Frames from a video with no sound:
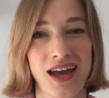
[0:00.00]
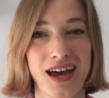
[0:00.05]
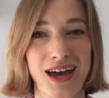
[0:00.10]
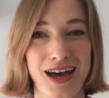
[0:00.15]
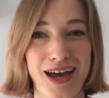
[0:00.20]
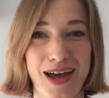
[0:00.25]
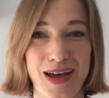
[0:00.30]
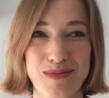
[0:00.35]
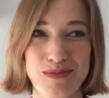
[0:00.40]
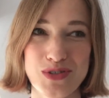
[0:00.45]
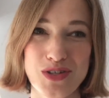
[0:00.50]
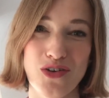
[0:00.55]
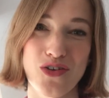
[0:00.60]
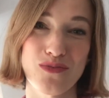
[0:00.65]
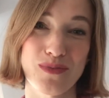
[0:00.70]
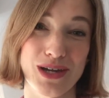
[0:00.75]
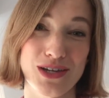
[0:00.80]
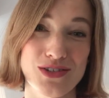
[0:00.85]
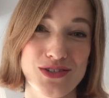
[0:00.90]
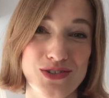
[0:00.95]
Some of
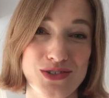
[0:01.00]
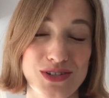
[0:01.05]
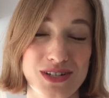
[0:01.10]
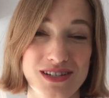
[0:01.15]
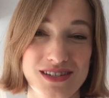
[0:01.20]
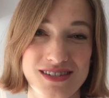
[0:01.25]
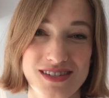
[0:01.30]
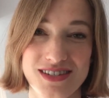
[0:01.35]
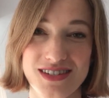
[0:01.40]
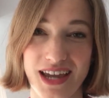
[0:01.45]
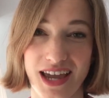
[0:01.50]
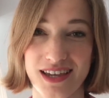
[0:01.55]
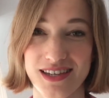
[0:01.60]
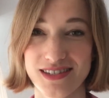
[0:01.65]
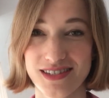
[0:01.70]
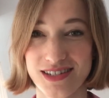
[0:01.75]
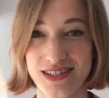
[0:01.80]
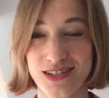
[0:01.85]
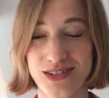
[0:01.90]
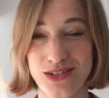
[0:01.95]
my students
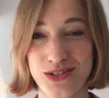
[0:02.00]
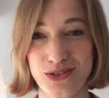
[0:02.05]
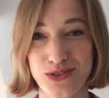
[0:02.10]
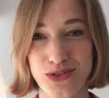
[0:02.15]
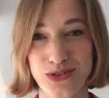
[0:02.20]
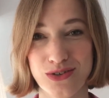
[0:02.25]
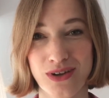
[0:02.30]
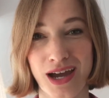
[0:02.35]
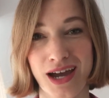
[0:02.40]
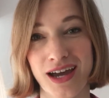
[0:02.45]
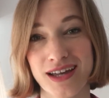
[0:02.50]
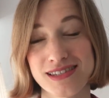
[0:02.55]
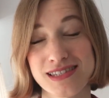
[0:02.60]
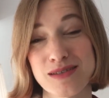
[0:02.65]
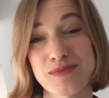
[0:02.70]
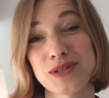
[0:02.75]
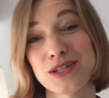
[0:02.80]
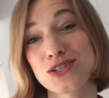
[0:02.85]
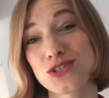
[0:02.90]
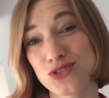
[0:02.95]
suggested to add
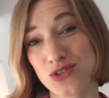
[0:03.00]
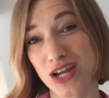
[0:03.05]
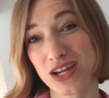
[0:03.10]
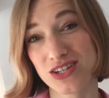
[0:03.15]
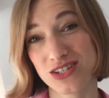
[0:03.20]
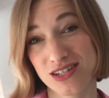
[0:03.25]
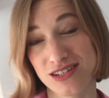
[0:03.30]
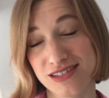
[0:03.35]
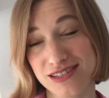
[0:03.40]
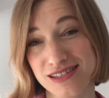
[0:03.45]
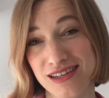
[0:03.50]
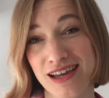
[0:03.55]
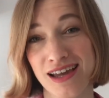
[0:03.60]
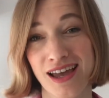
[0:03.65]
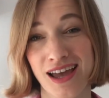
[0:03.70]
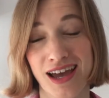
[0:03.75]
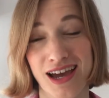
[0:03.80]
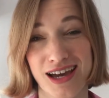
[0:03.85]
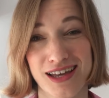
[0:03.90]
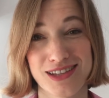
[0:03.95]
some illustrations.
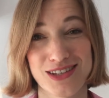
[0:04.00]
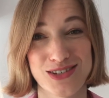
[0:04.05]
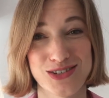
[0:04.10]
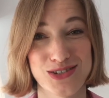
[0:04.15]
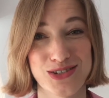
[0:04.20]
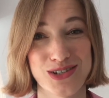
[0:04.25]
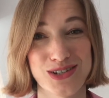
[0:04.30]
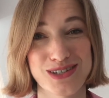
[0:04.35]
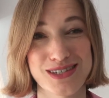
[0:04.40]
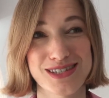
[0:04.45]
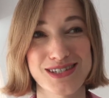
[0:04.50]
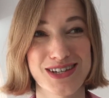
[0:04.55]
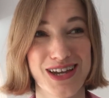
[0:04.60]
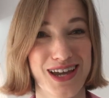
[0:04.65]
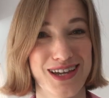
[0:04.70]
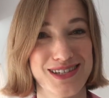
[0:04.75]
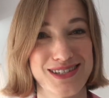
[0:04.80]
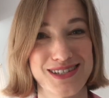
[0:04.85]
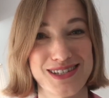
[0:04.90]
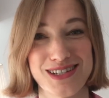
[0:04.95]
Other students
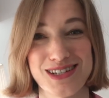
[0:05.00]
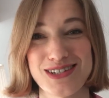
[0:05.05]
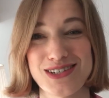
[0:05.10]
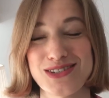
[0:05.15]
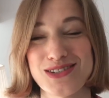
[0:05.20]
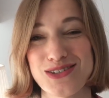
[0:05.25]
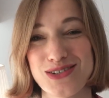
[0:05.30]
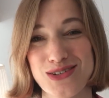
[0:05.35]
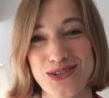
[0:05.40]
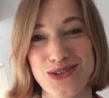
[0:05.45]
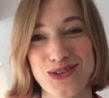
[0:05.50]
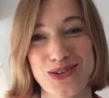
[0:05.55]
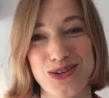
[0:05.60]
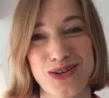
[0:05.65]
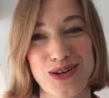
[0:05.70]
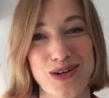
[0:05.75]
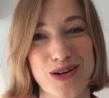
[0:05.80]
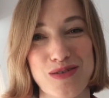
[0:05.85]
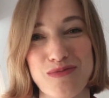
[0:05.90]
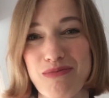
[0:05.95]
suggested
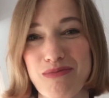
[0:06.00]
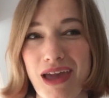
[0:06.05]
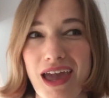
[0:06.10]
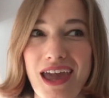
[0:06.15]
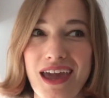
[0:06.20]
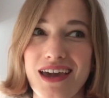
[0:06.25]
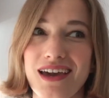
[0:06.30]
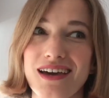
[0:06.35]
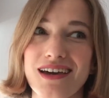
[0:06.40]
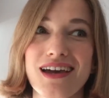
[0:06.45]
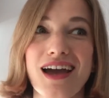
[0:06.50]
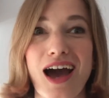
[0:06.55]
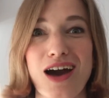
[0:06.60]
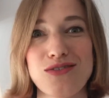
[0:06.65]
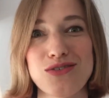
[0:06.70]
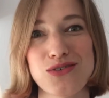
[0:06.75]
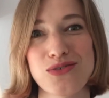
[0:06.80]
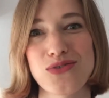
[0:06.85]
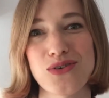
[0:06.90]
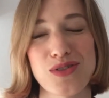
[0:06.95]
to make a
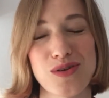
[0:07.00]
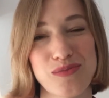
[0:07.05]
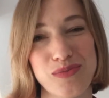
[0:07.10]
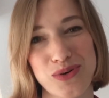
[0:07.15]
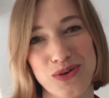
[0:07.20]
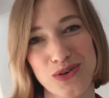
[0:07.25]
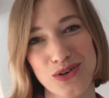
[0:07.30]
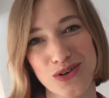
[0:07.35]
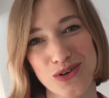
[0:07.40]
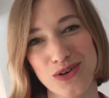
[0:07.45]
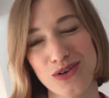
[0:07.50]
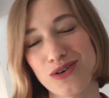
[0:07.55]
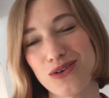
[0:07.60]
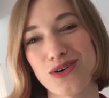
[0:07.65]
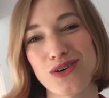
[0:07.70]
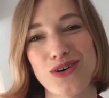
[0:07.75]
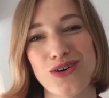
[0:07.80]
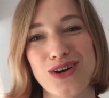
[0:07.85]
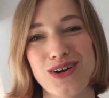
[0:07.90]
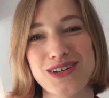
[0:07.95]
cover for the book
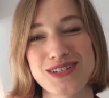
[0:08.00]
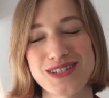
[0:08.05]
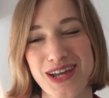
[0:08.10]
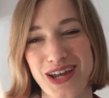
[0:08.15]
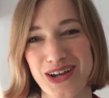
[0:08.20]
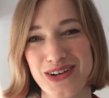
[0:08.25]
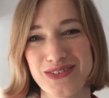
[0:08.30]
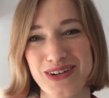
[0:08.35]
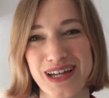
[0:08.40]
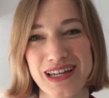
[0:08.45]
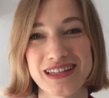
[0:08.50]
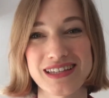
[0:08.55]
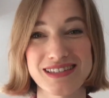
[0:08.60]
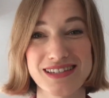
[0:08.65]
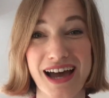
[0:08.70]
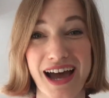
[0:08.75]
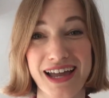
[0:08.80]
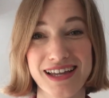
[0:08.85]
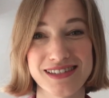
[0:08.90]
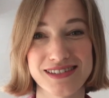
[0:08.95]
or decorate the
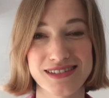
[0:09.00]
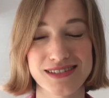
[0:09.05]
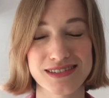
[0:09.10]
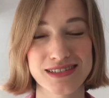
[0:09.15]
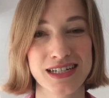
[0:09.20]
title